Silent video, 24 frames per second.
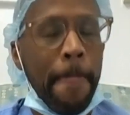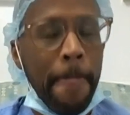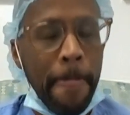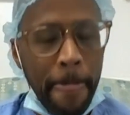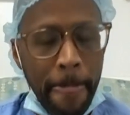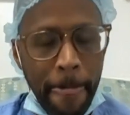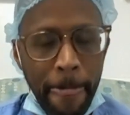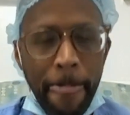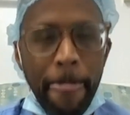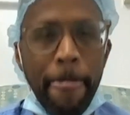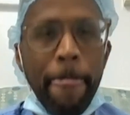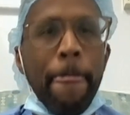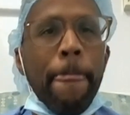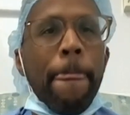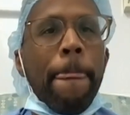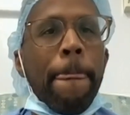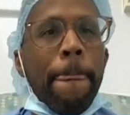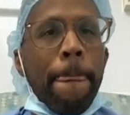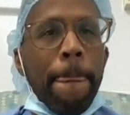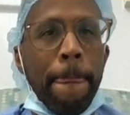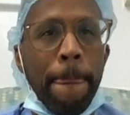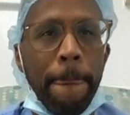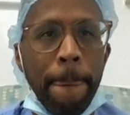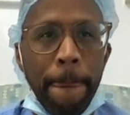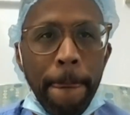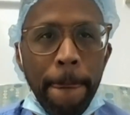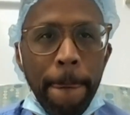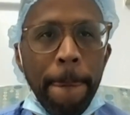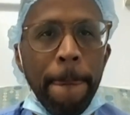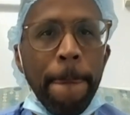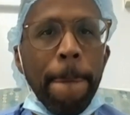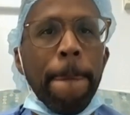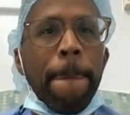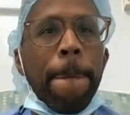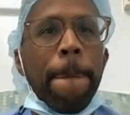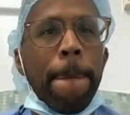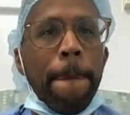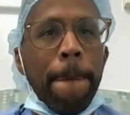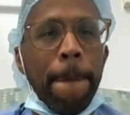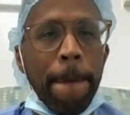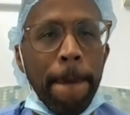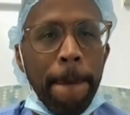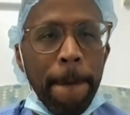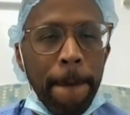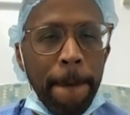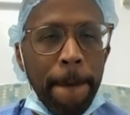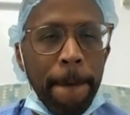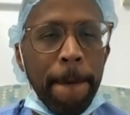
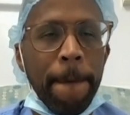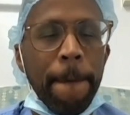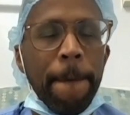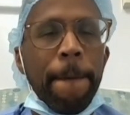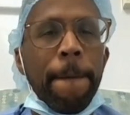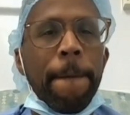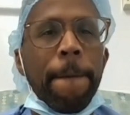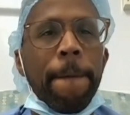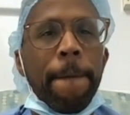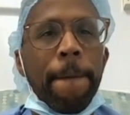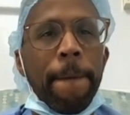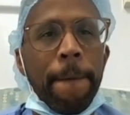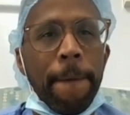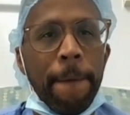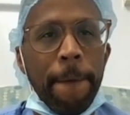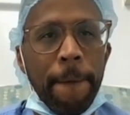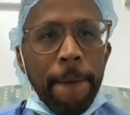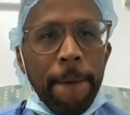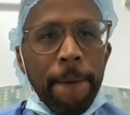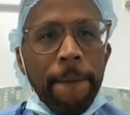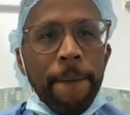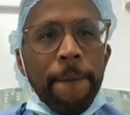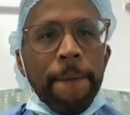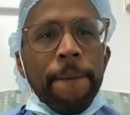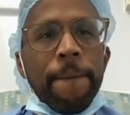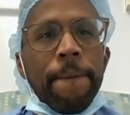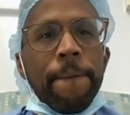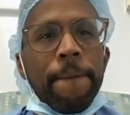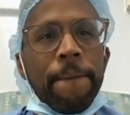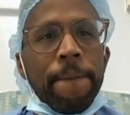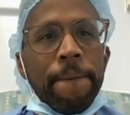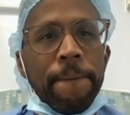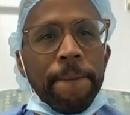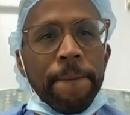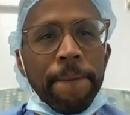No words are spoken by the person on screen.